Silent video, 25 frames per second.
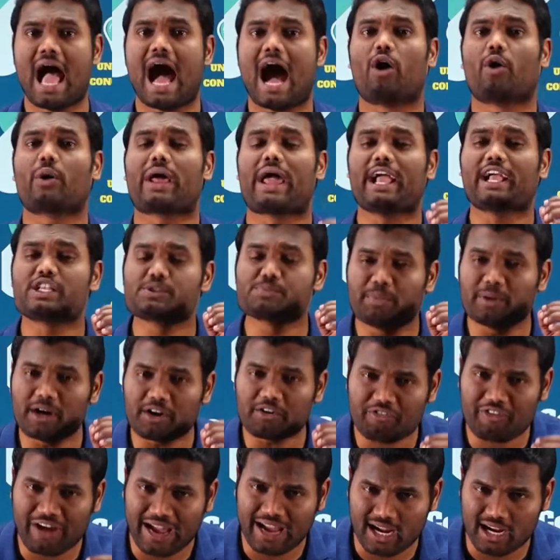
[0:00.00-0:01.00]
Our expert
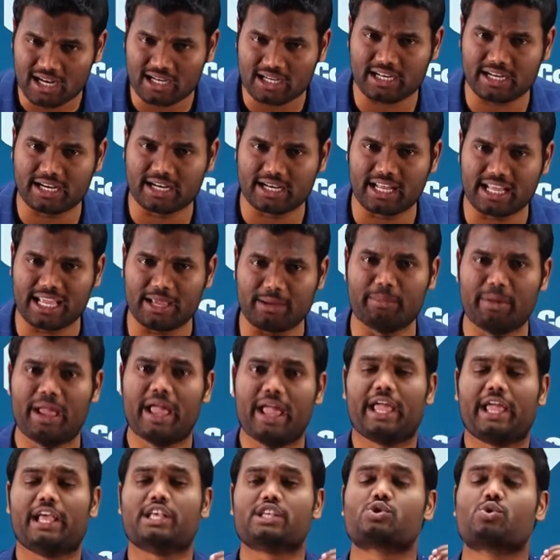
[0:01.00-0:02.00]
faculty
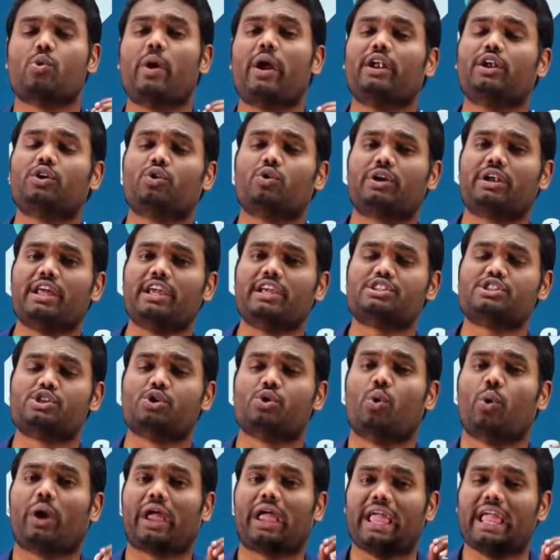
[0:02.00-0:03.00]
team is going to teach
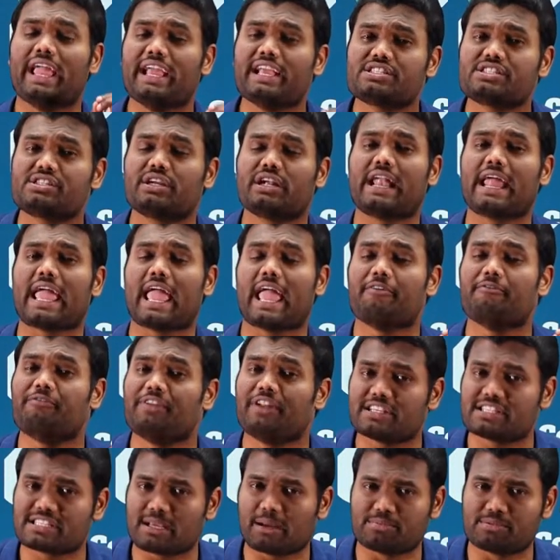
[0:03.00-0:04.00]
you each and
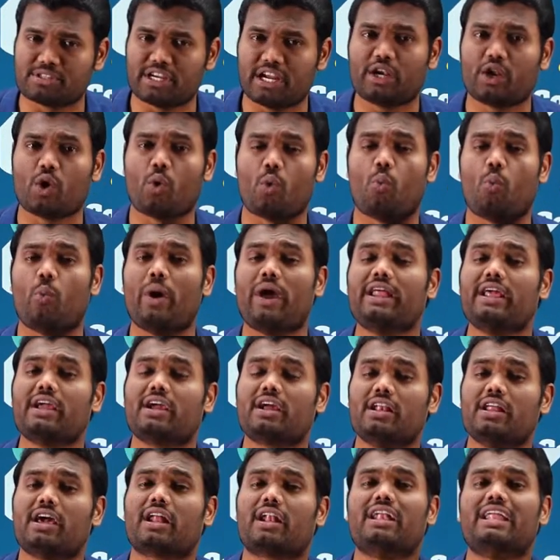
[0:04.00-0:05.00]
every subject very
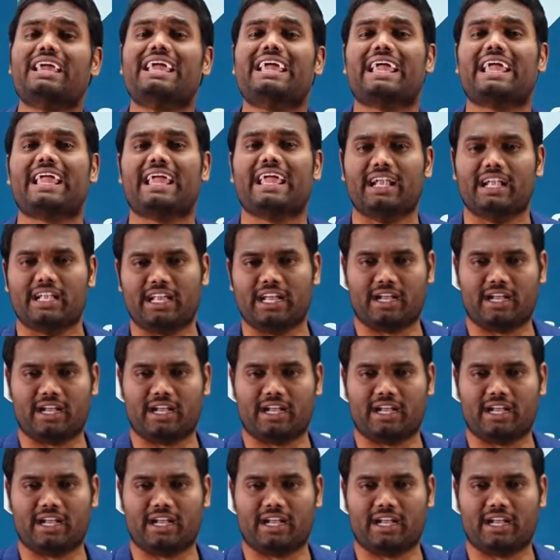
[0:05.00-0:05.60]
clearly in